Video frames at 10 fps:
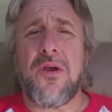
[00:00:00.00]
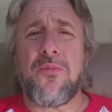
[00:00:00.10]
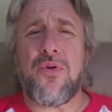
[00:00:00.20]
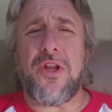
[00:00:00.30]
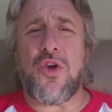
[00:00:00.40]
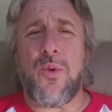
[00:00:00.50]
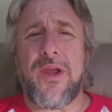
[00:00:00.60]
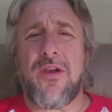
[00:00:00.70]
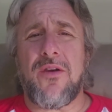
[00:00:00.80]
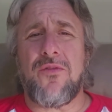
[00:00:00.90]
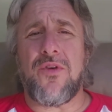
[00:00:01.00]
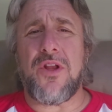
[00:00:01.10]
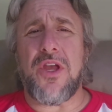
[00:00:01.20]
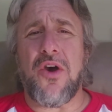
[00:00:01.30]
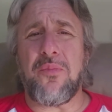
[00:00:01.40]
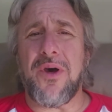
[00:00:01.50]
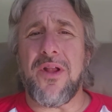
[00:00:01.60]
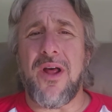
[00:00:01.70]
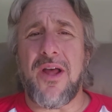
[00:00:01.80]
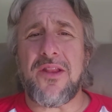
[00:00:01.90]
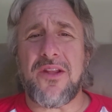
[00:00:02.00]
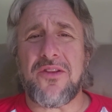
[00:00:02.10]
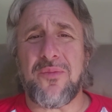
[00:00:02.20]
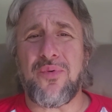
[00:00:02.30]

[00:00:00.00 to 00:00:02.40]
pretty quick video, but I think they're